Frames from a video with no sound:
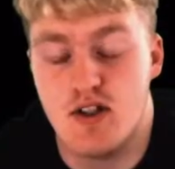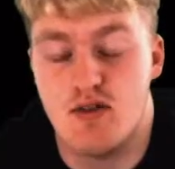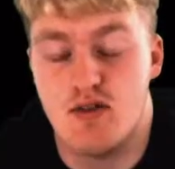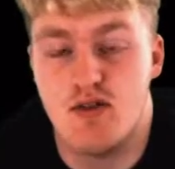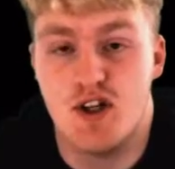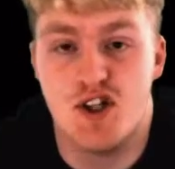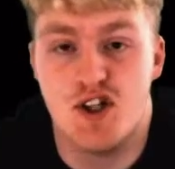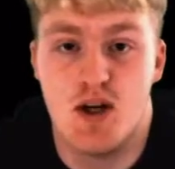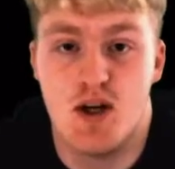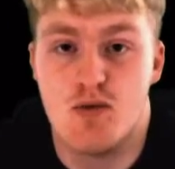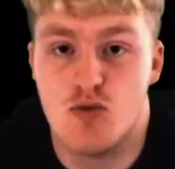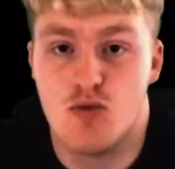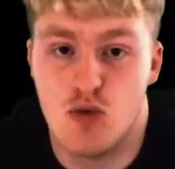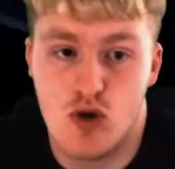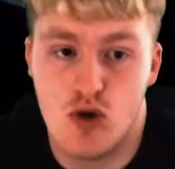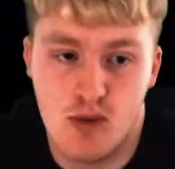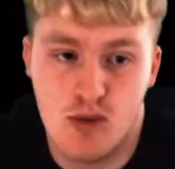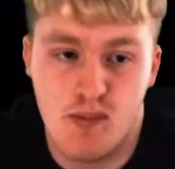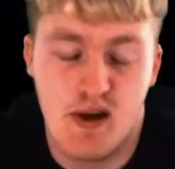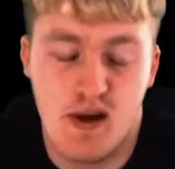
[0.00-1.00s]
Reece James. We're
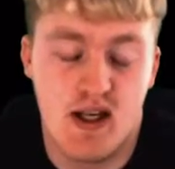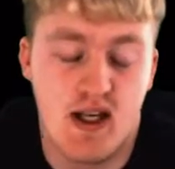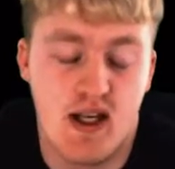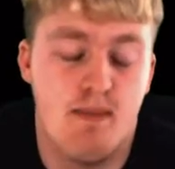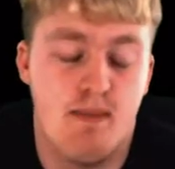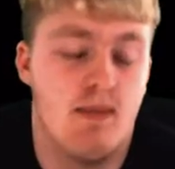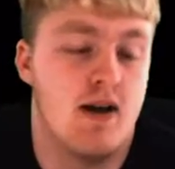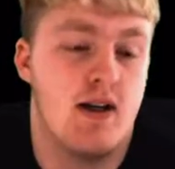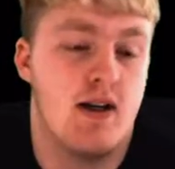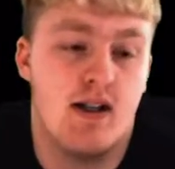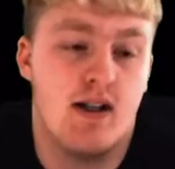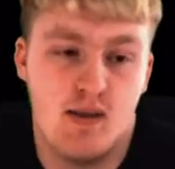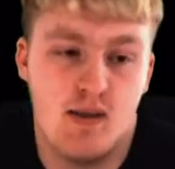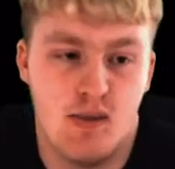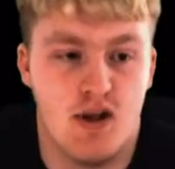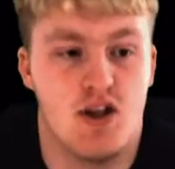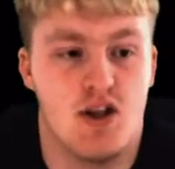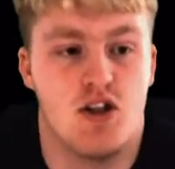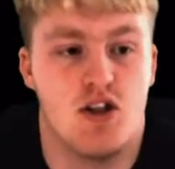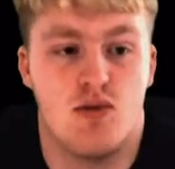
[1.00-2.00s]
going to pick him
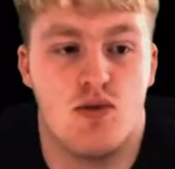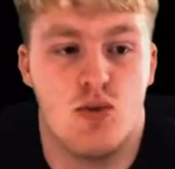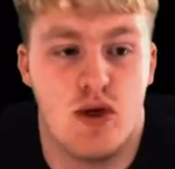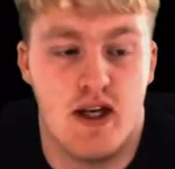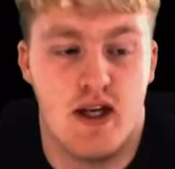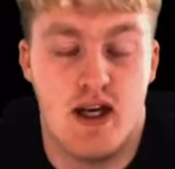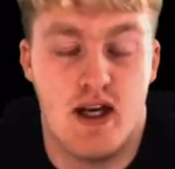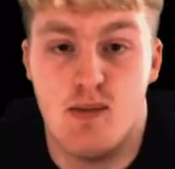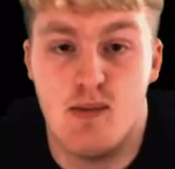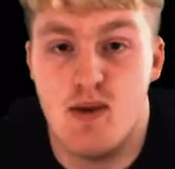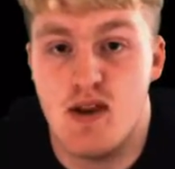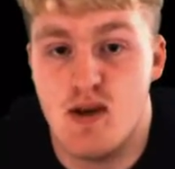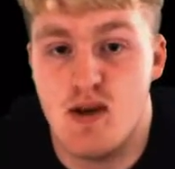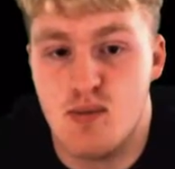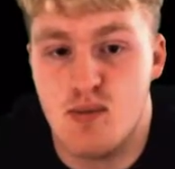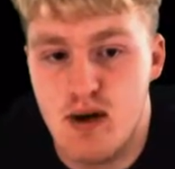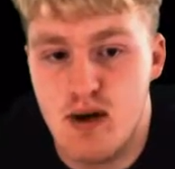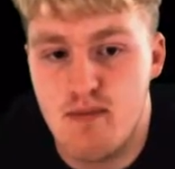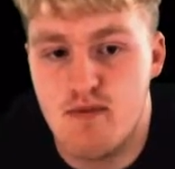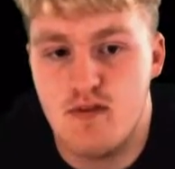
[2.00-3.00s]
because we're keeping the
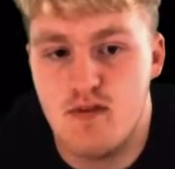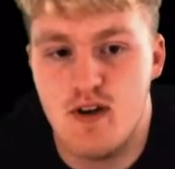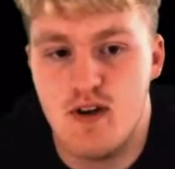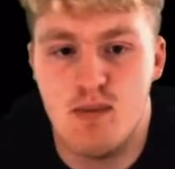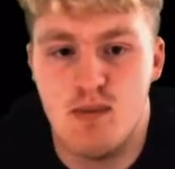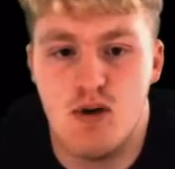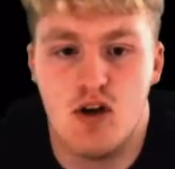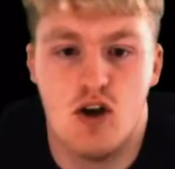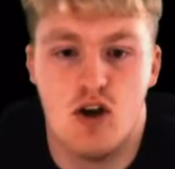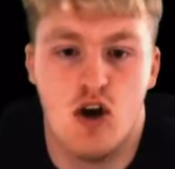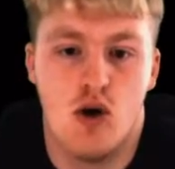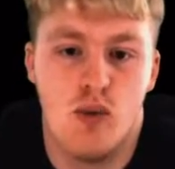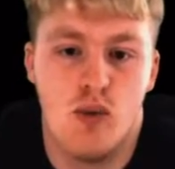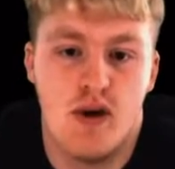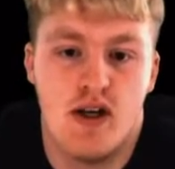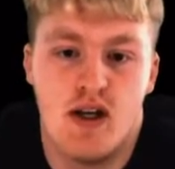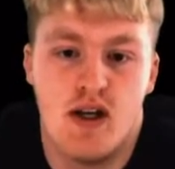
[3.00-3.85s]
Prem theme going.